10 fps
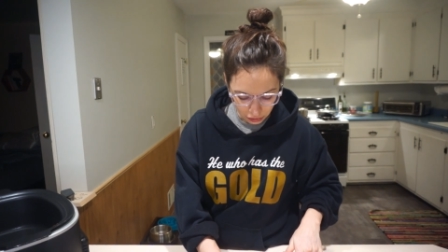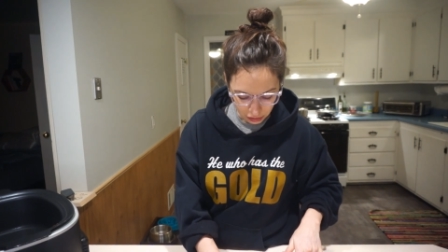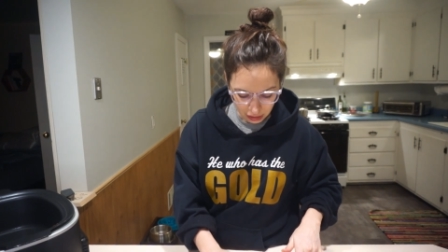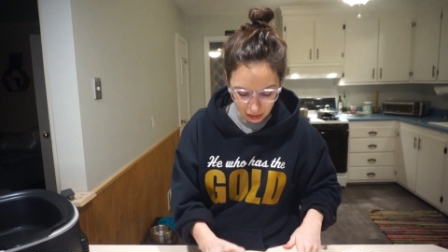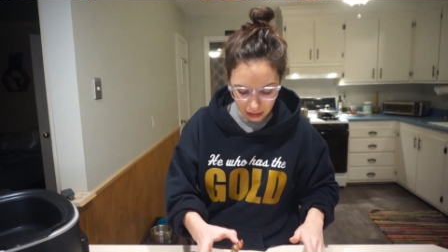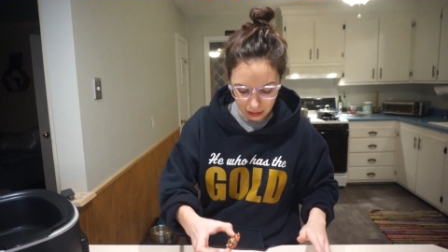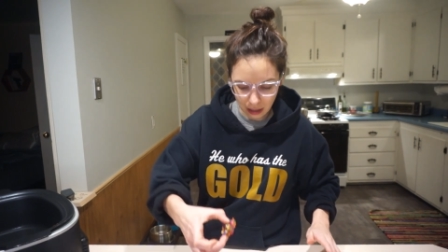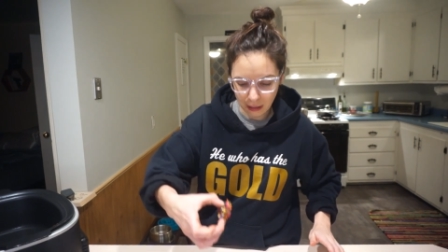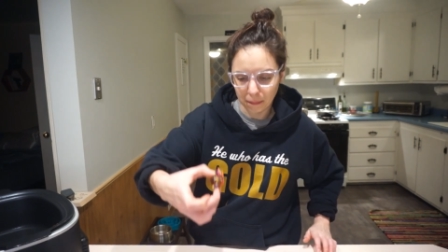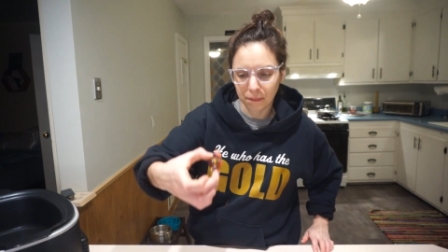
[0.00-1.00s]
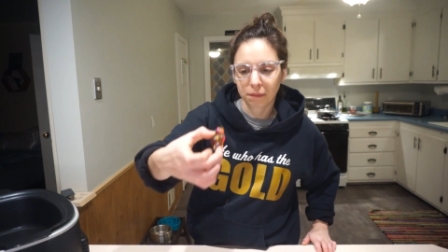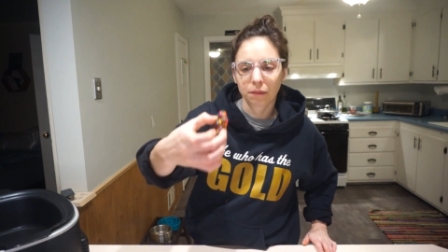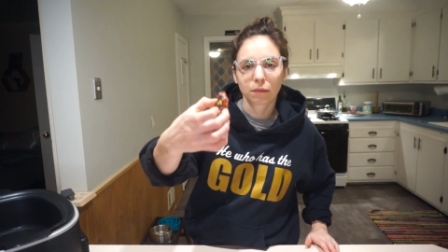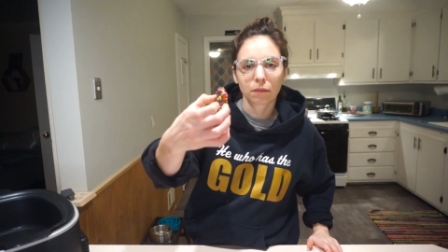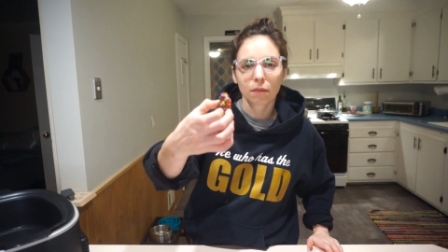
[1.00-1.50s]
Just these um,
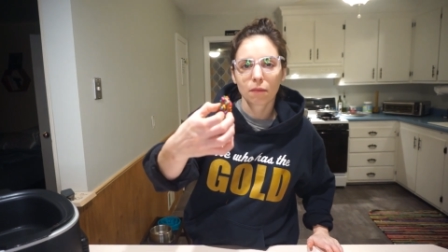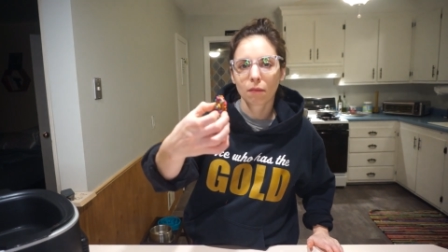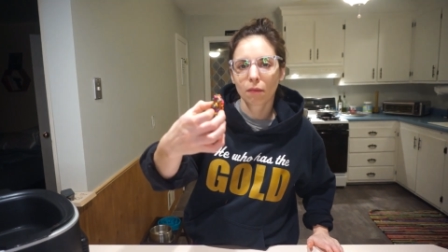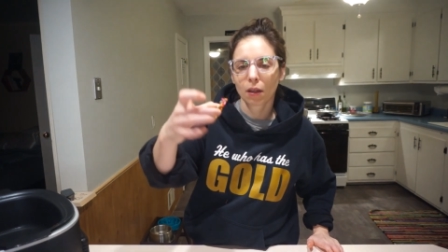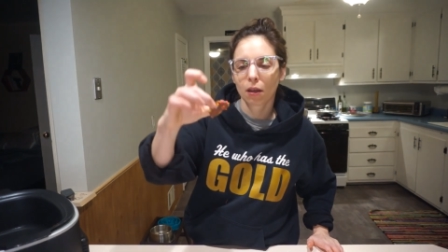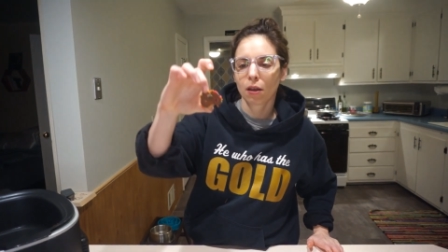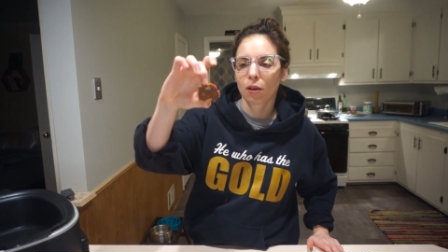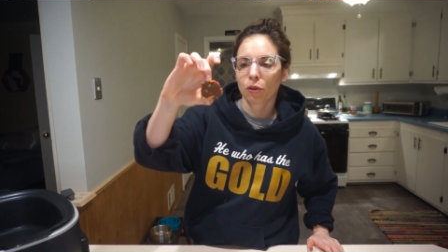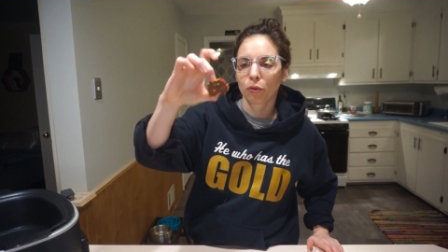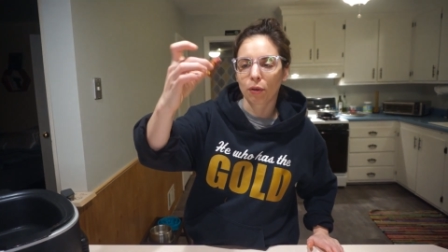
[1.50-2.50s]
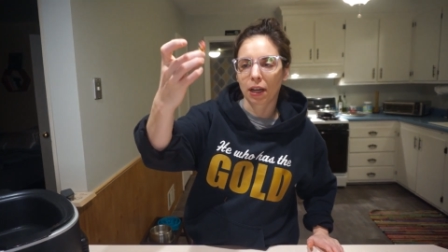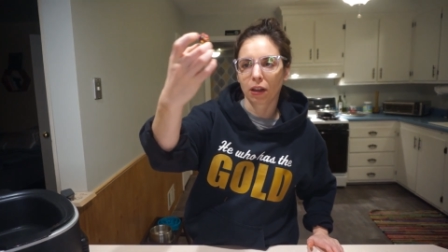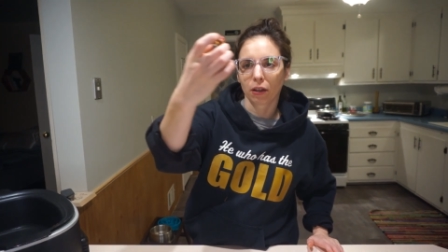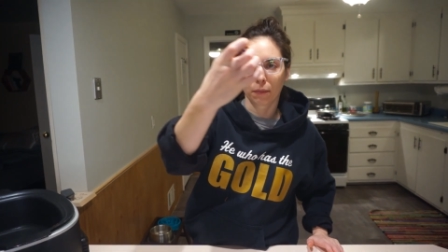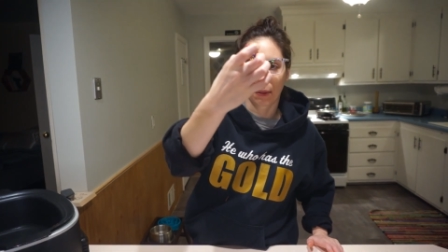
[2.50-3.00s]

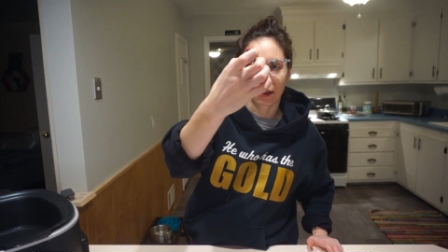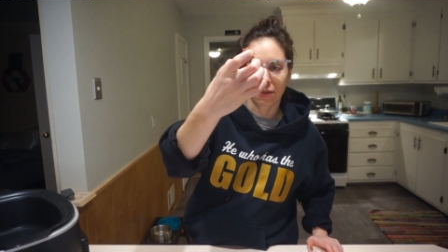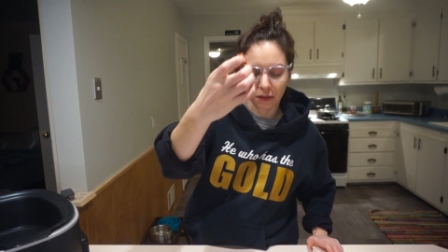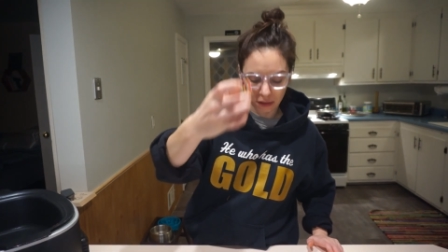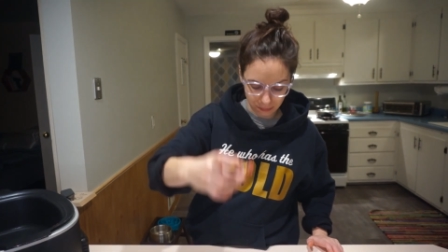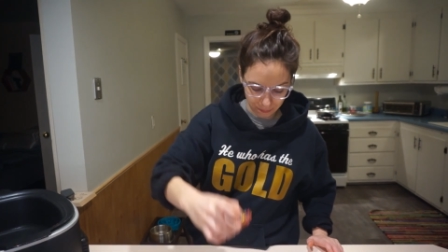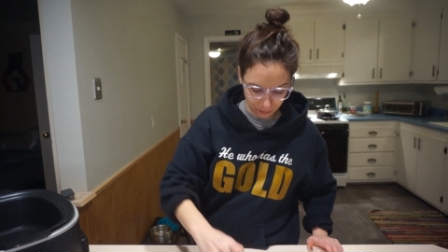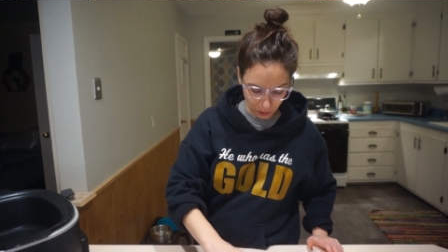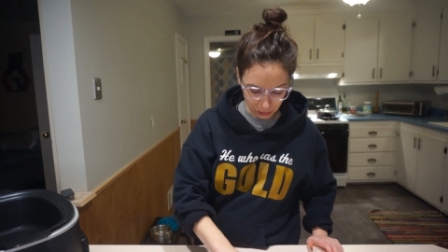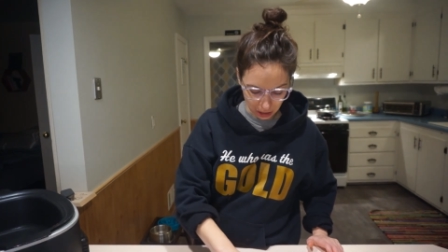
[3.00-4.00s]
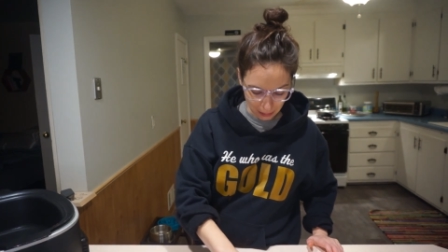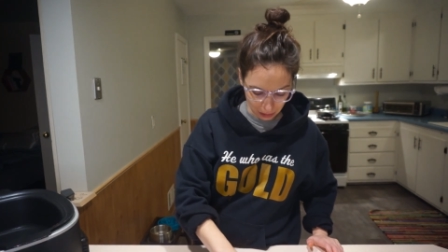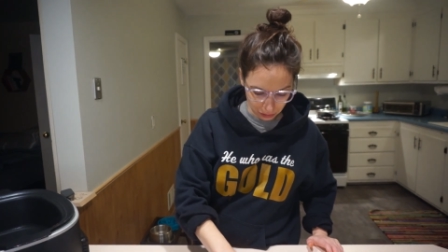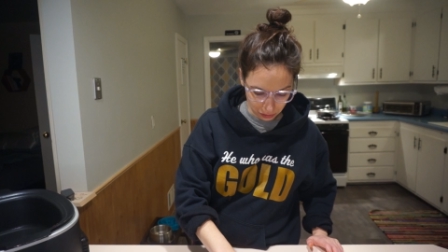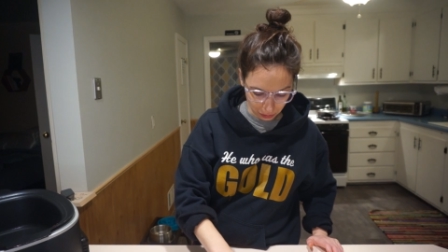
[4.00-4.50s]
regular pretzels. Those came
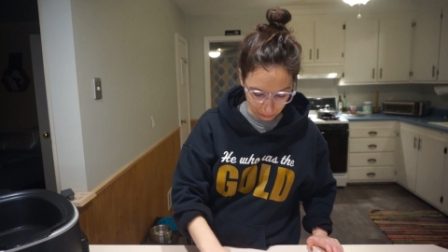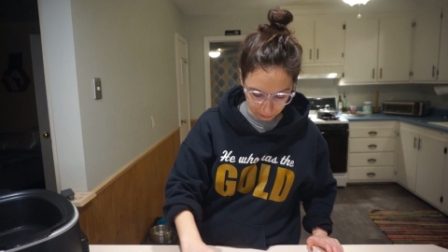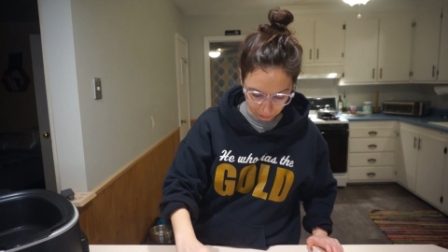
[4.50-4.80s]
out good too.